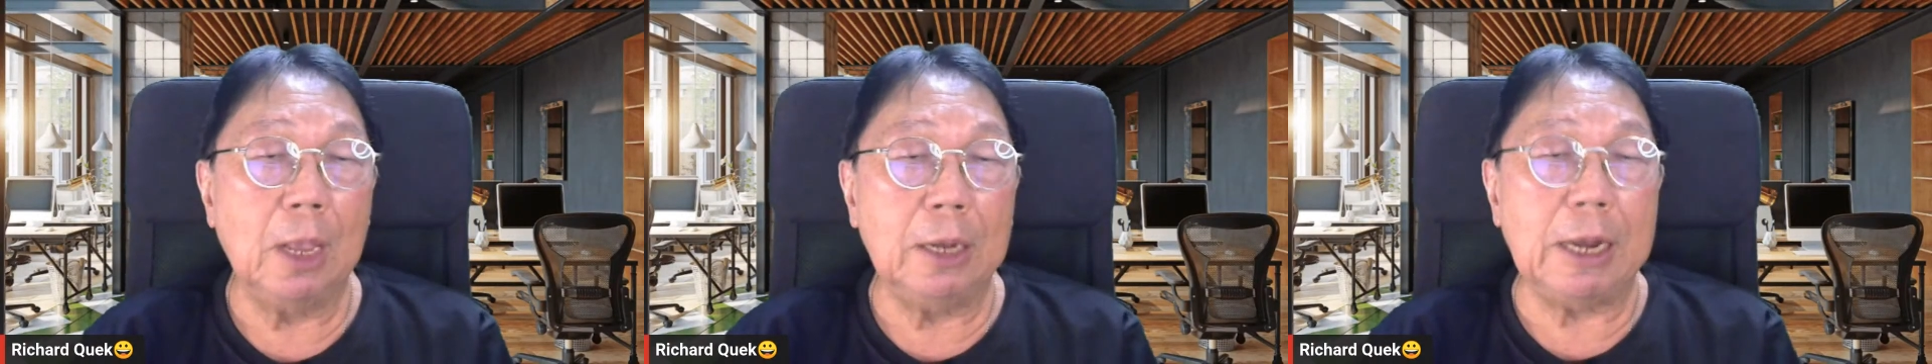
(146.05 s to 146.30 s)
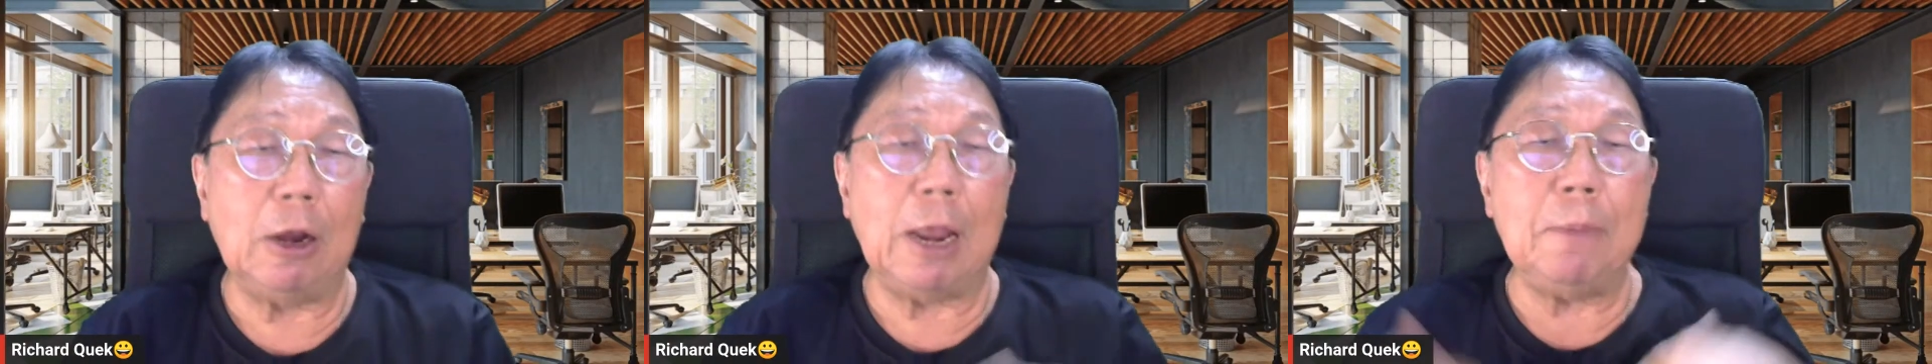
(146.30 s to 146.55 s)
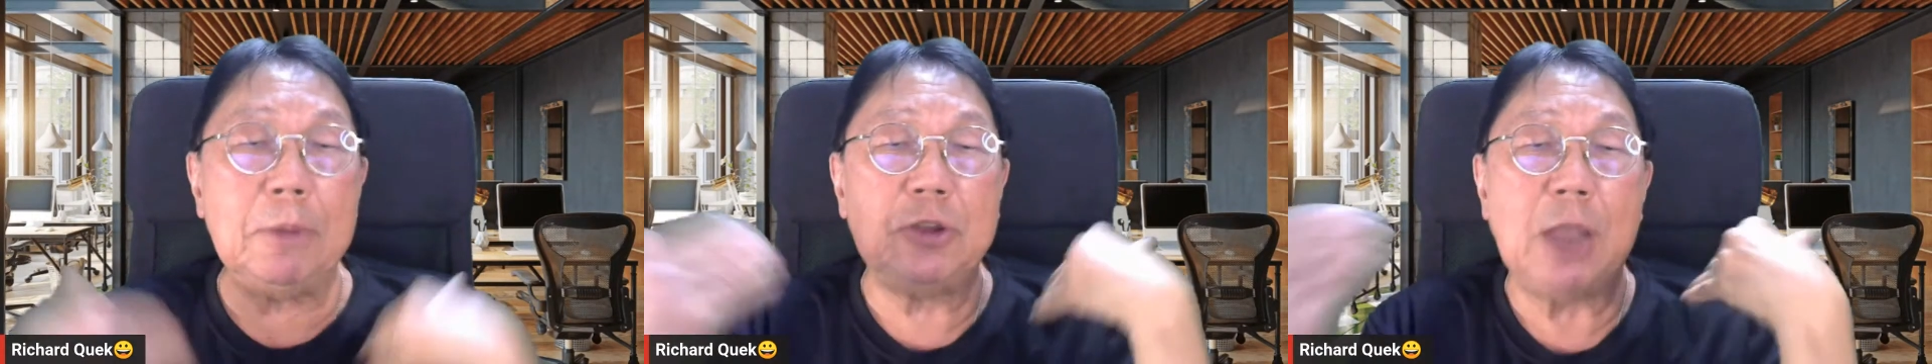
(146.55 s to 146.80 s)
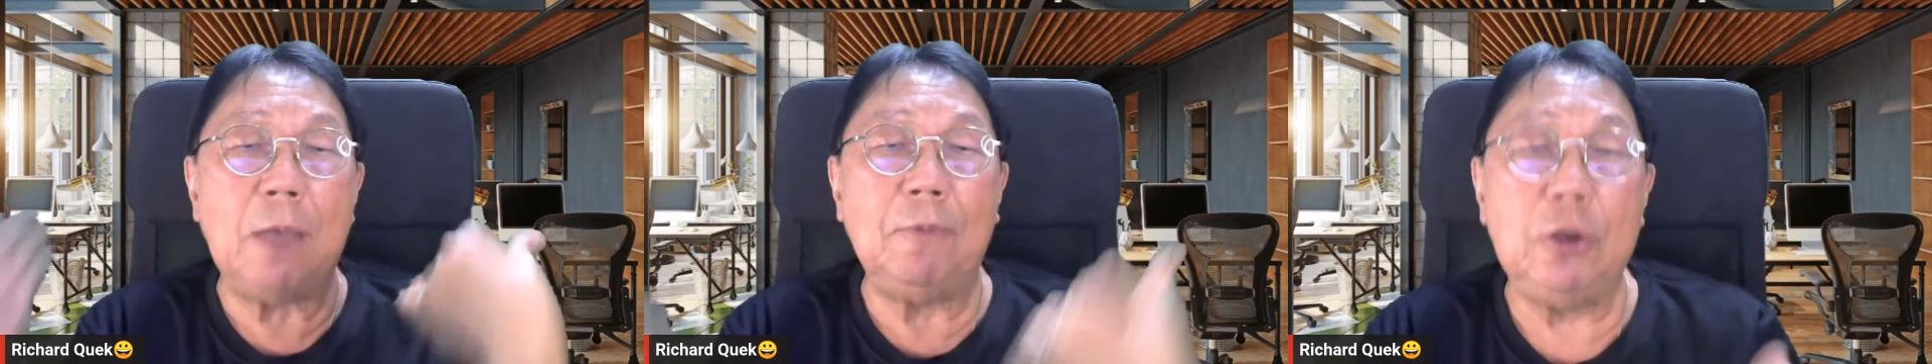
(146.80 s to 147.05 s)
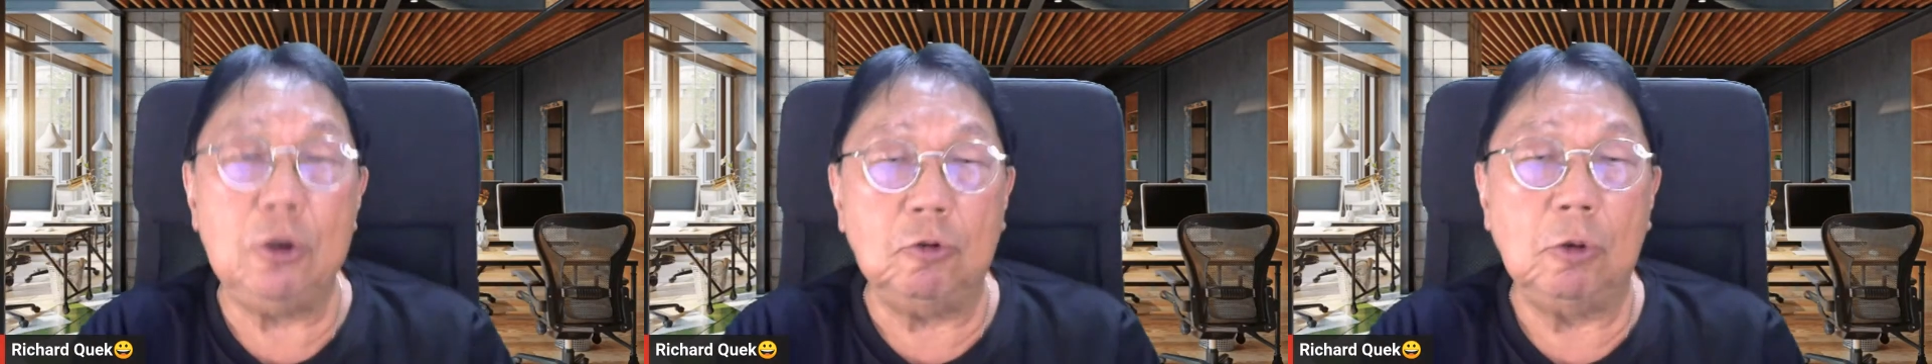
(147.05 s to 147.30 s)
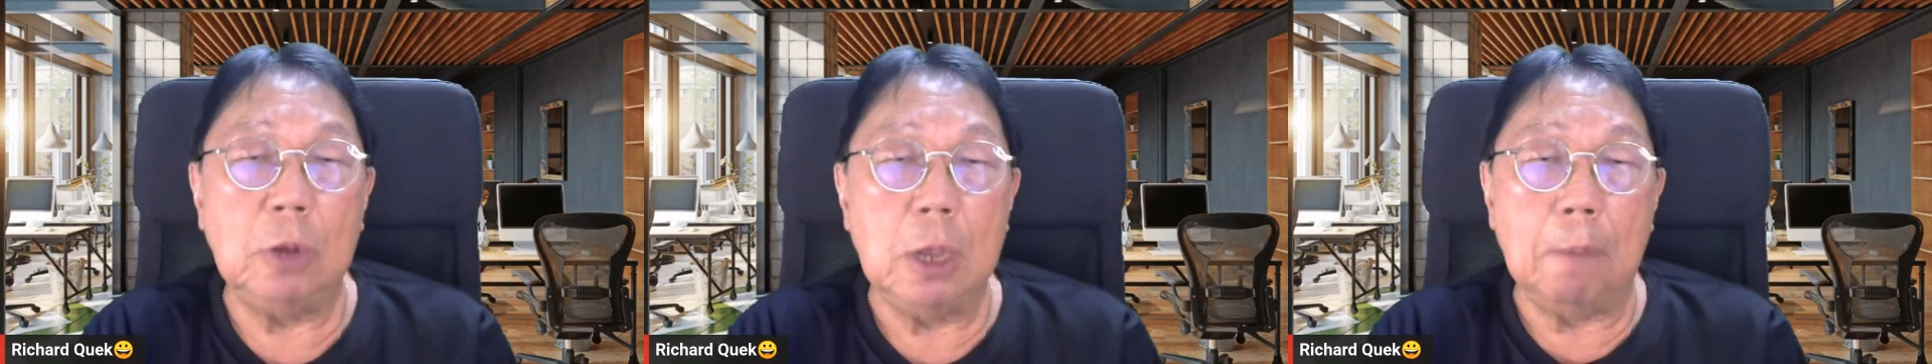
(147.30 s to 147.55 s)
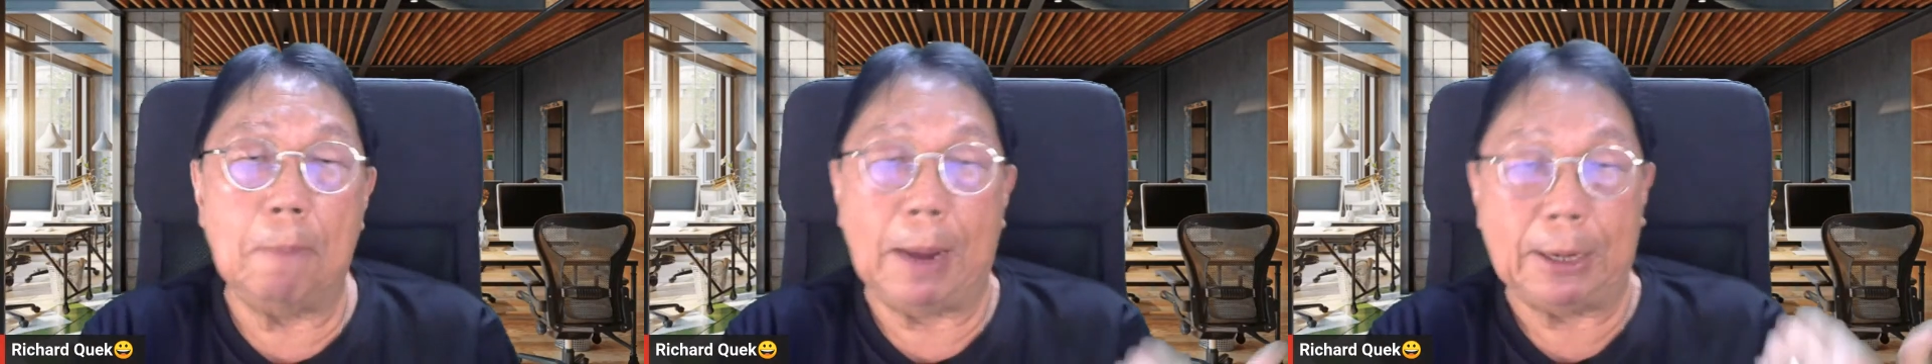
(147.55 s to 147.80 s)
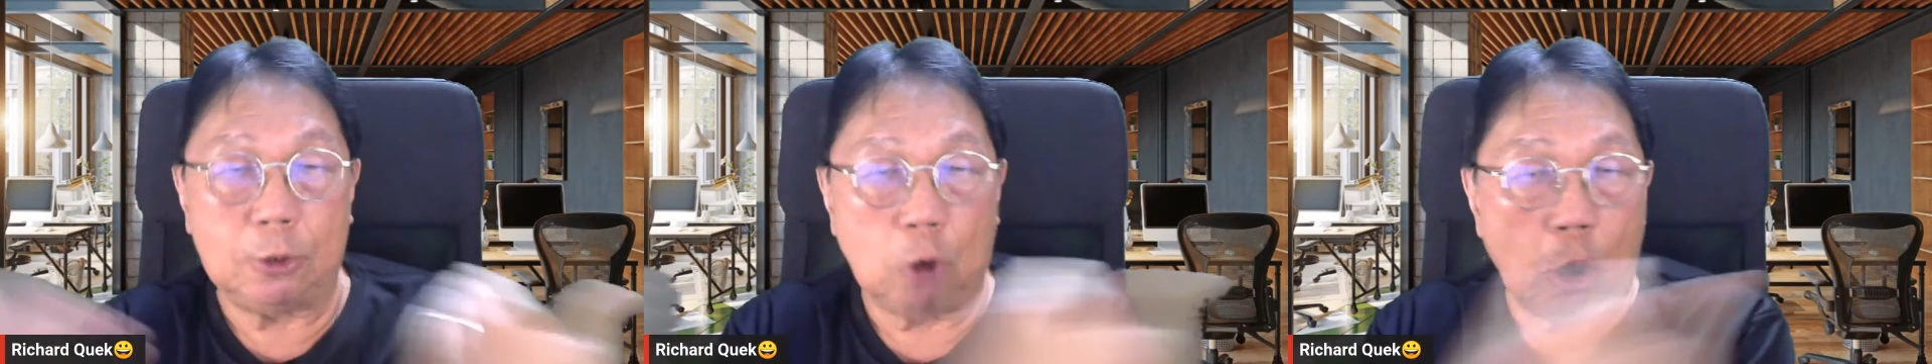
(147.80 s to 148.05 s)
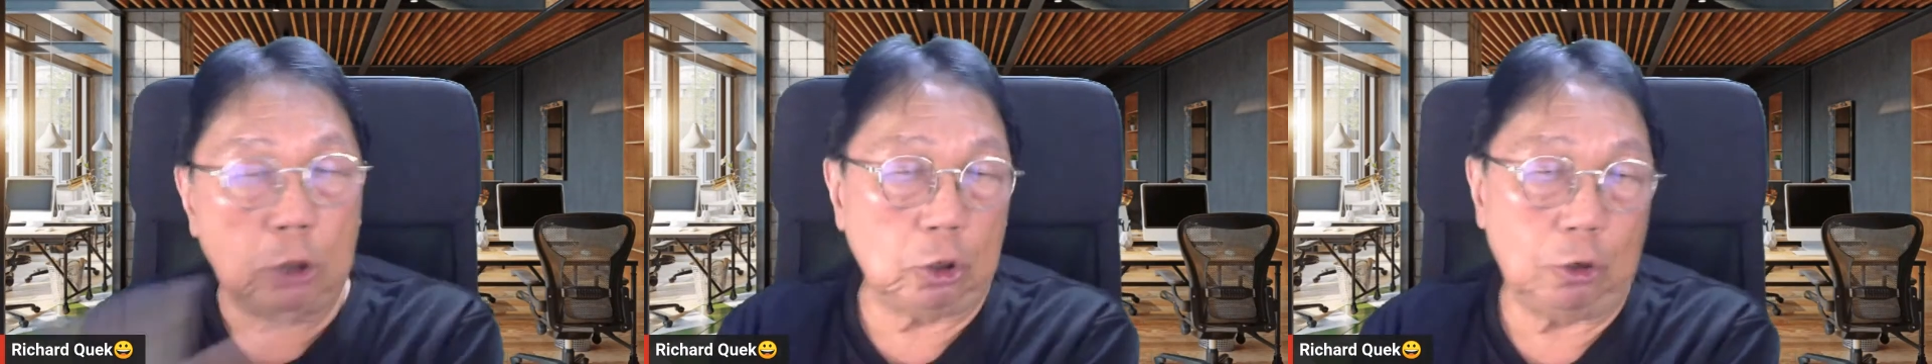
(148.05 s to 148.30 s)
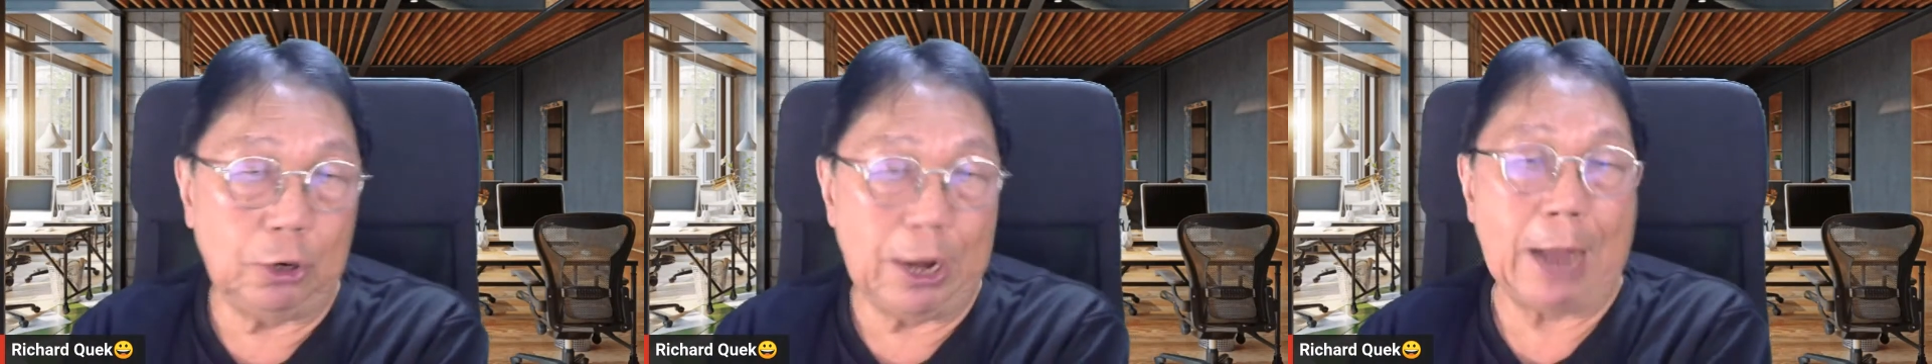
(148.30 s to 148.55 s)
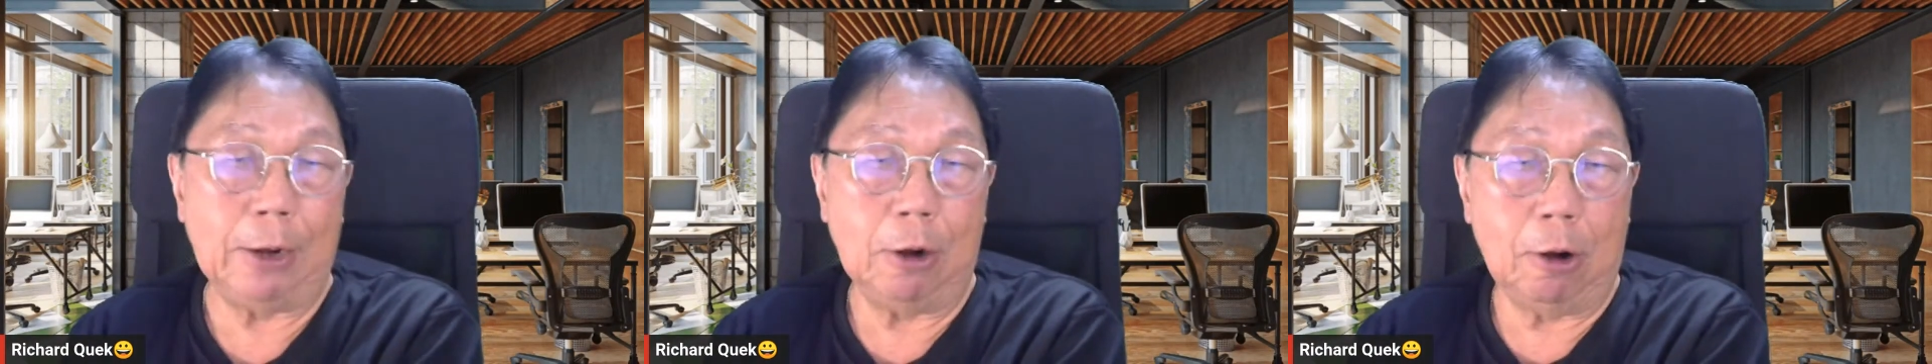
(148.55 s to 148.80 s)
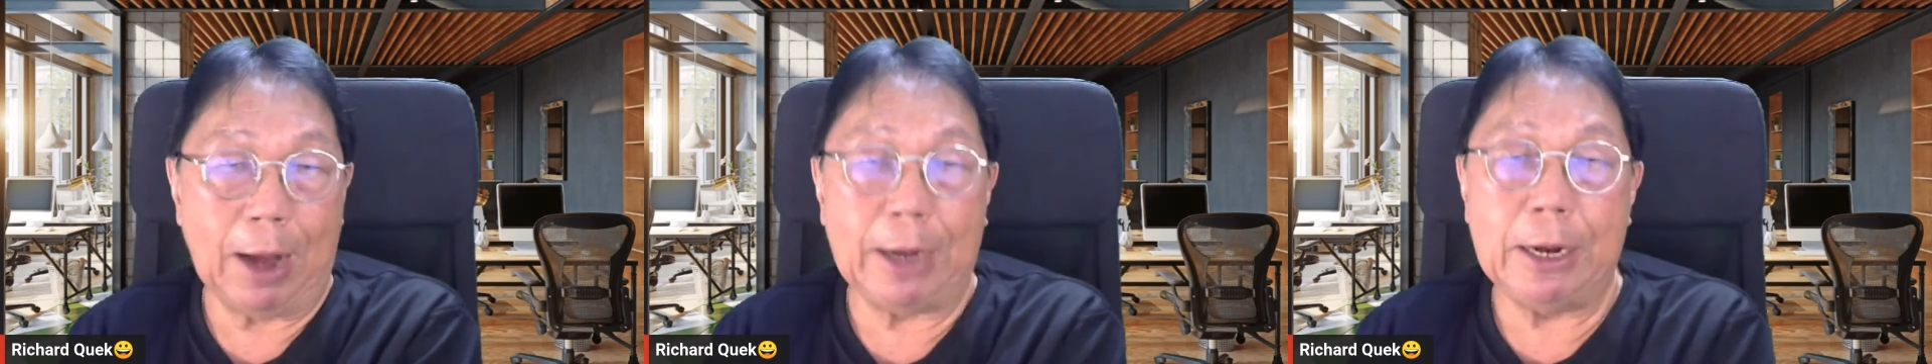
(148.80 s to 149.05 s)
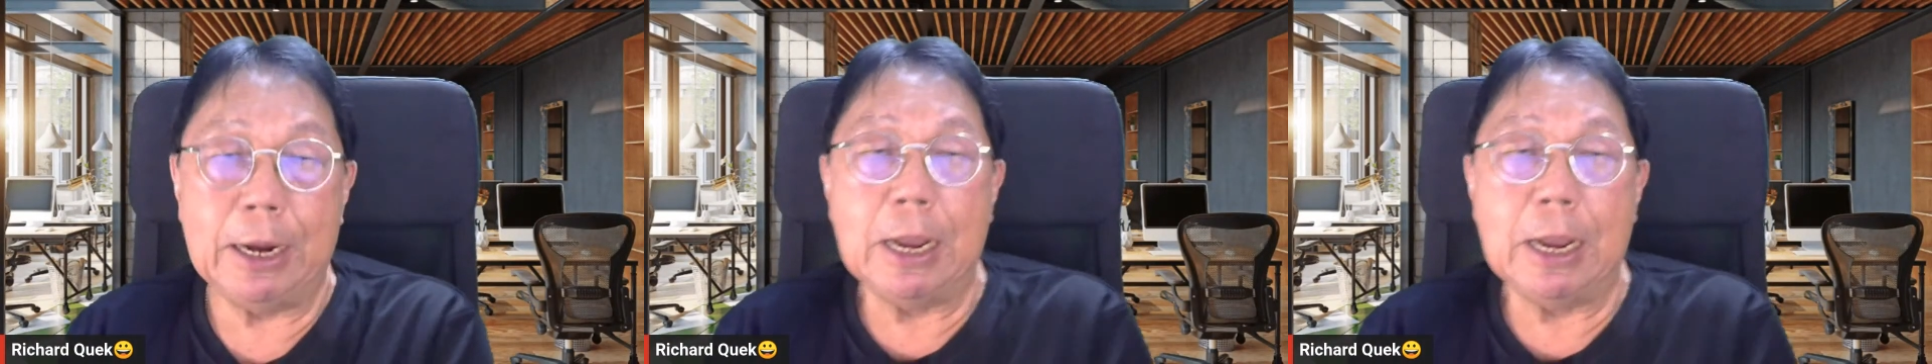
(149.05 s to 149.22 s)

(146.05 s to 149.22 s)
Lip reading: Now, let me share with you my thoughts on that, all right?